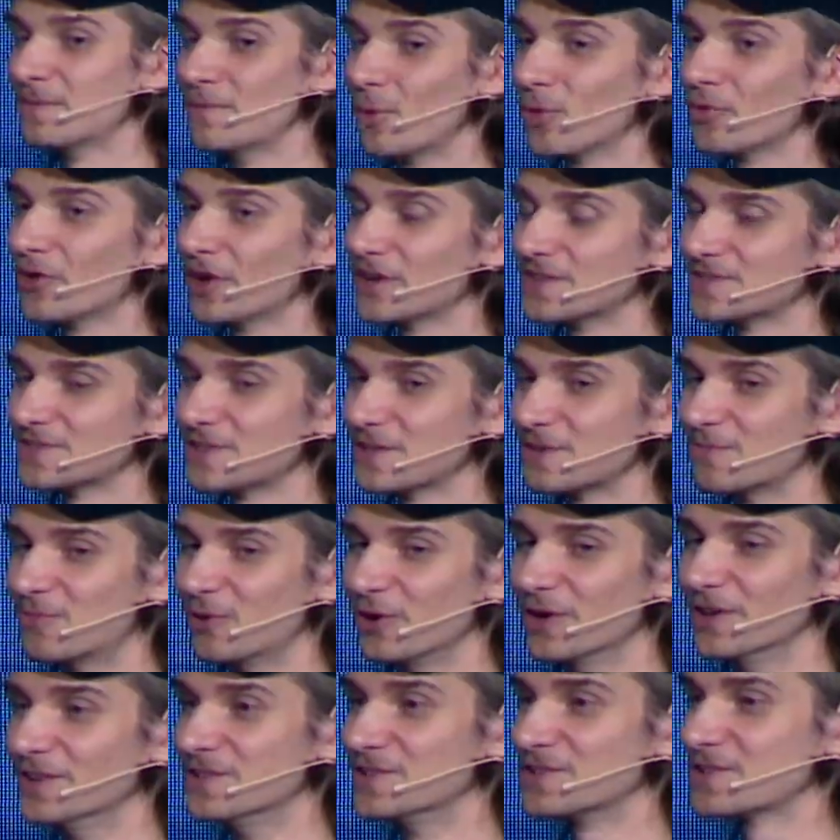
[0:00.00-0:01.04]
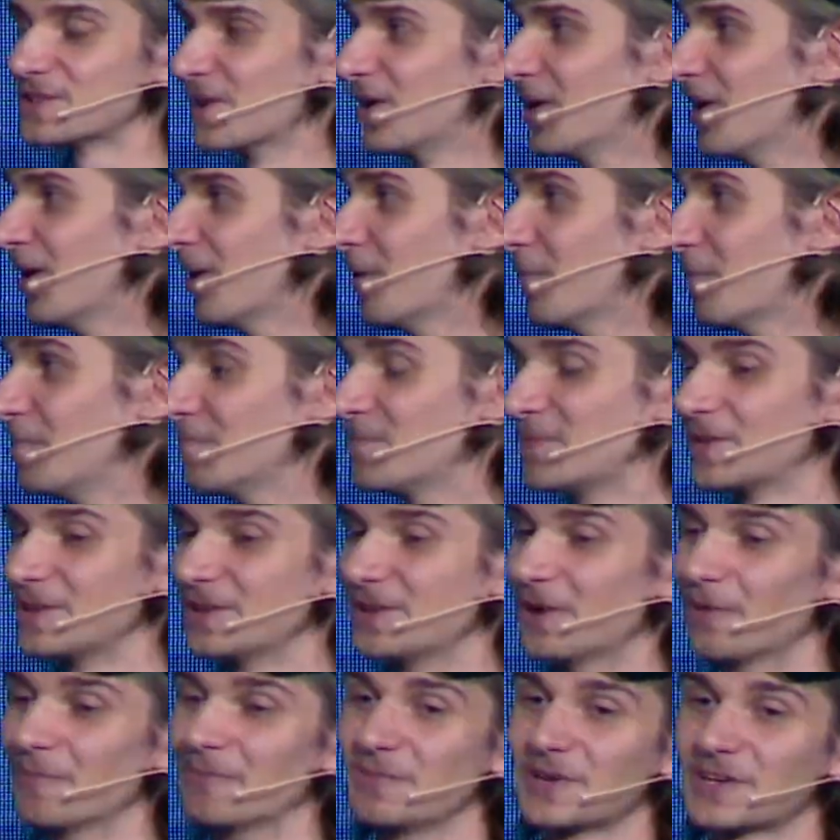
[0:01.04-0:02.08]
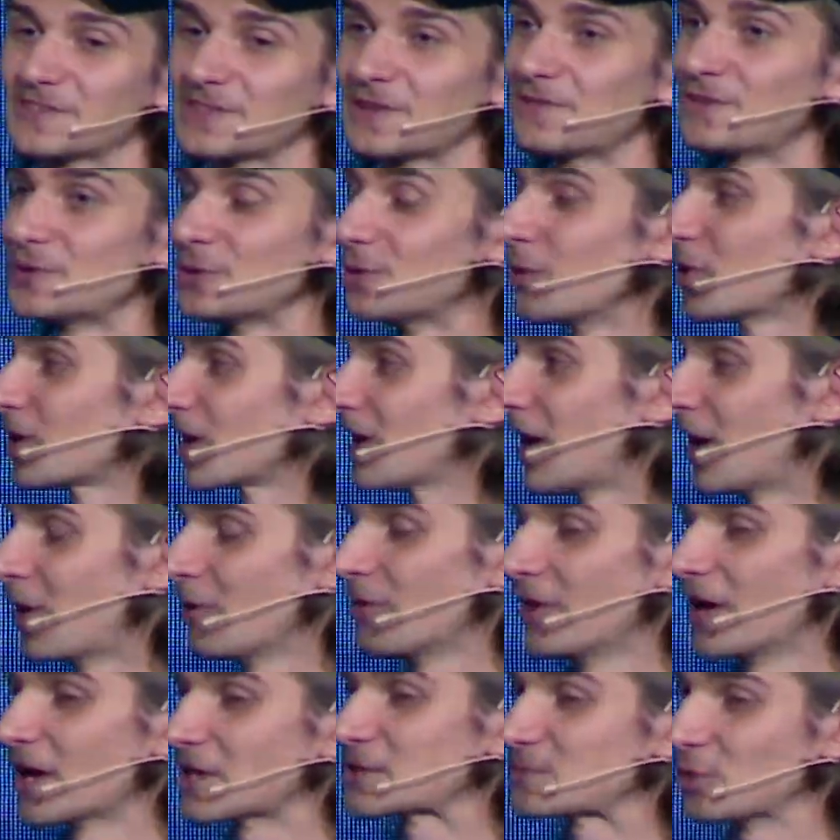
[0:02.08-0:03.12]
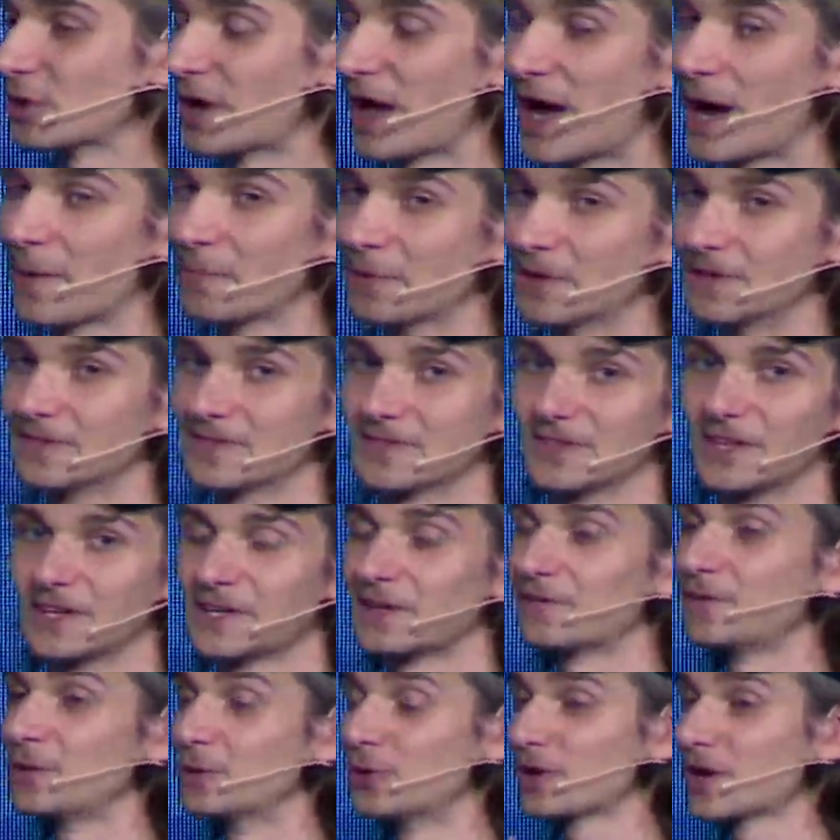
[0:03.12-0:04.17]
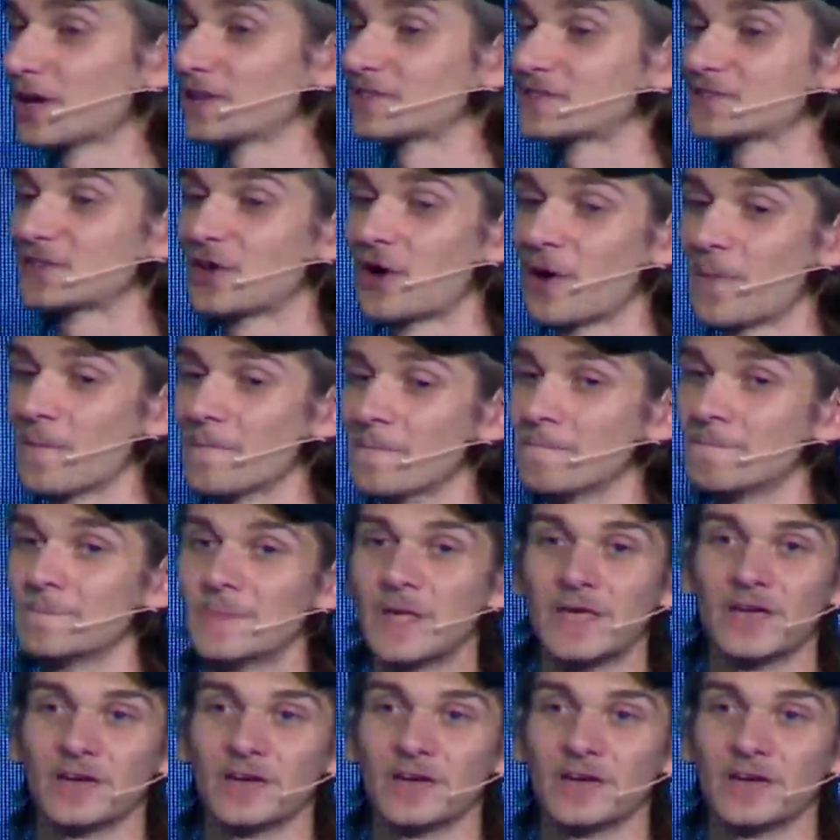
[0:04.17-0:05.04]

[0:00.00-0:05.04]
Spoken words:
multi-sig bridge. Because if you look at how the exploit happened, like if you look at some